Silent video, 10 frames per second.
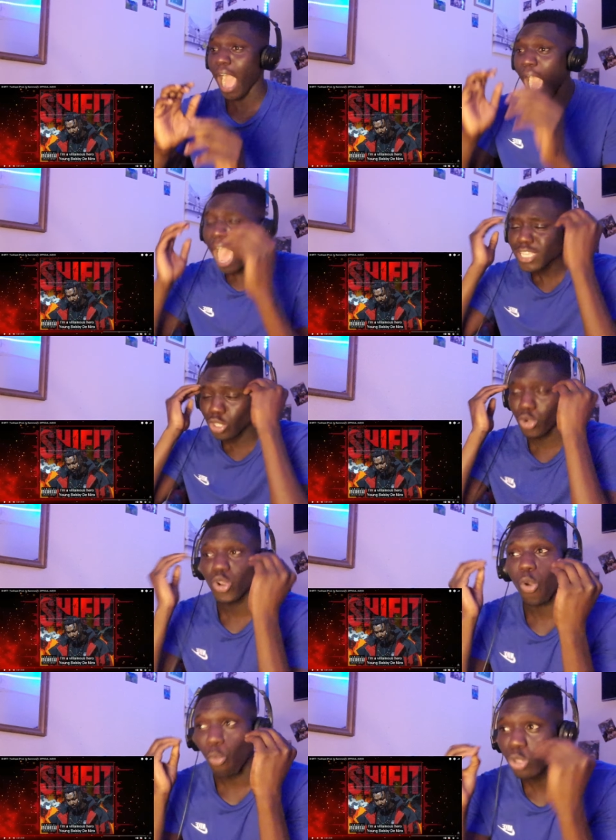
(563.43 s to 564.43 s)
I don't
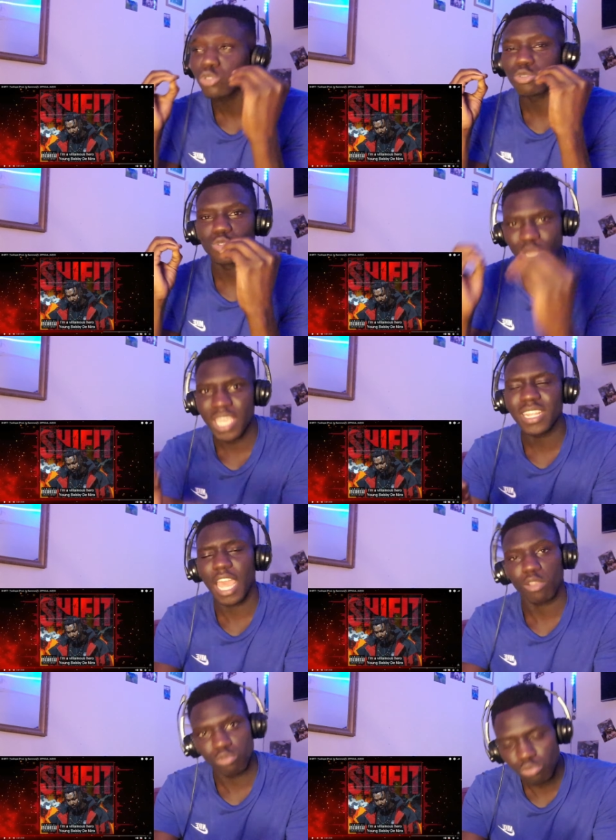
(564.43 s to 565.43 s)
know what to say.
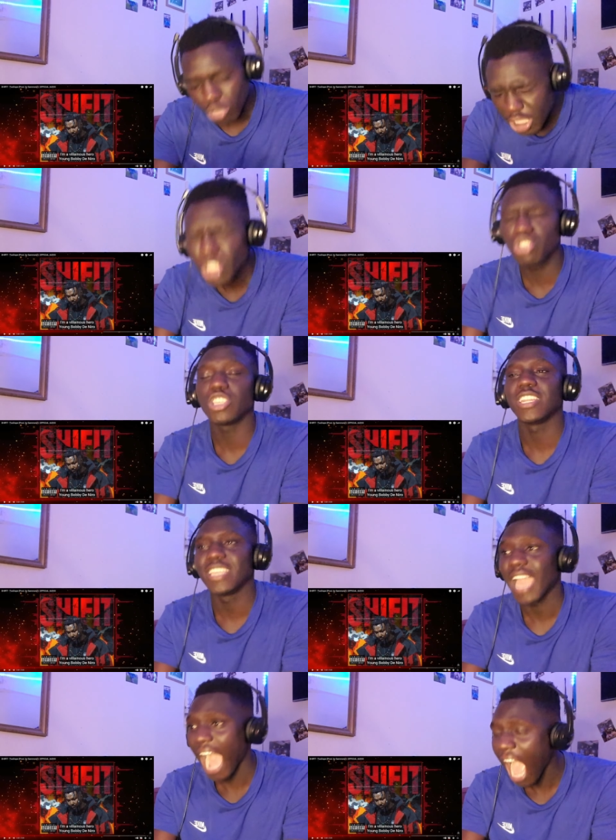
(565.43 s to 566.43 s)
Like,
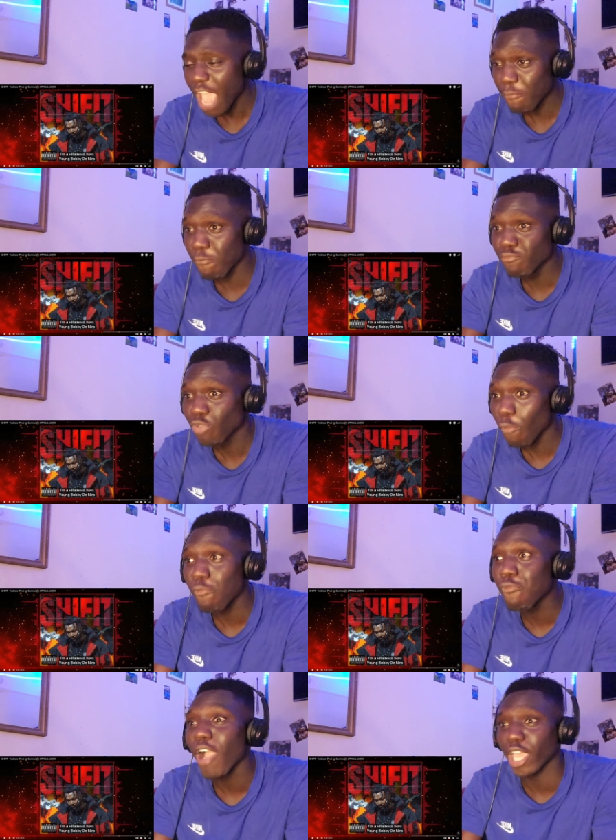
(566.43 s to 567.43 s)
literally, I don't
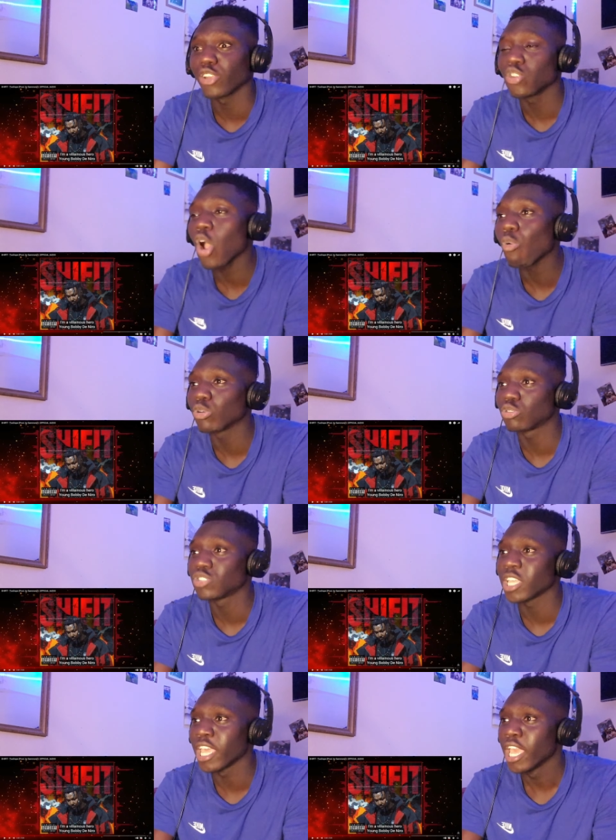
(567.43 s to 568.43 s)
fucking know what to
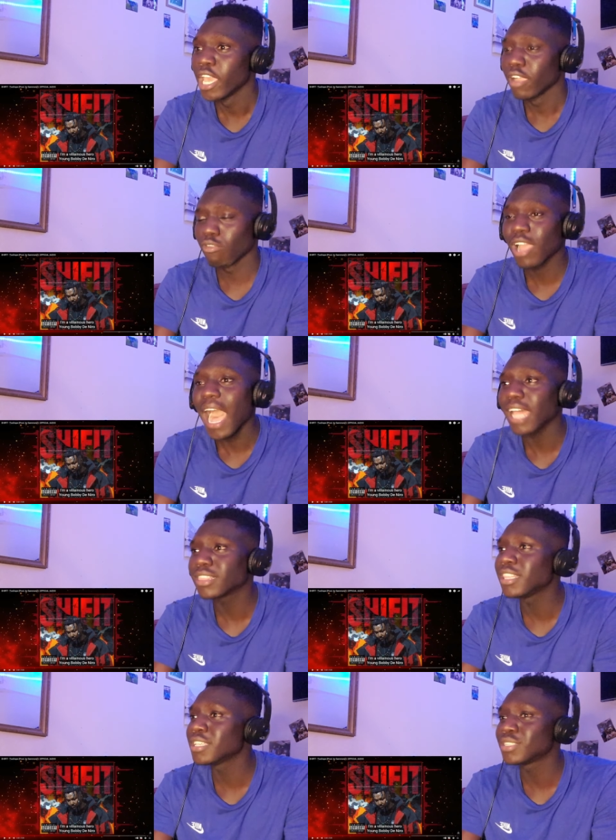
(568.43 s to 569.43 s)
say.
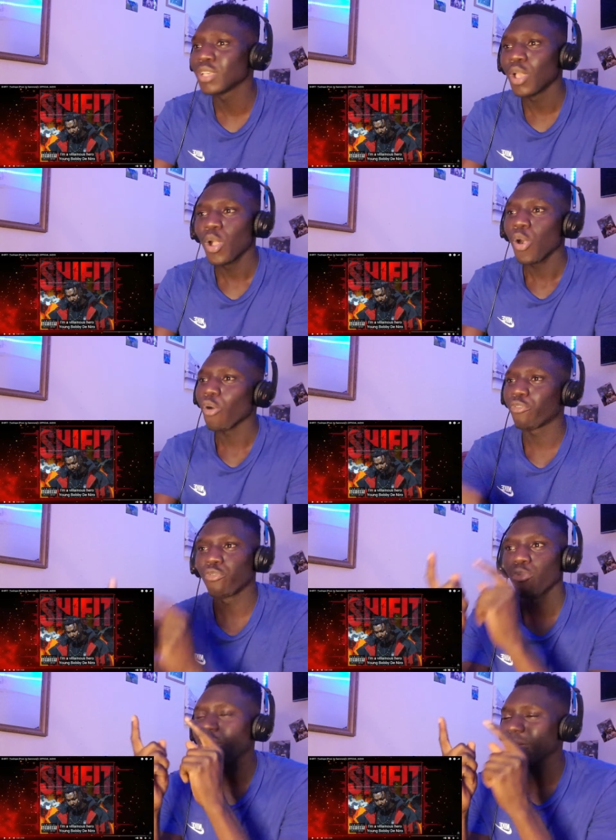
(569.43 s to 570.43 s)
Regardless of.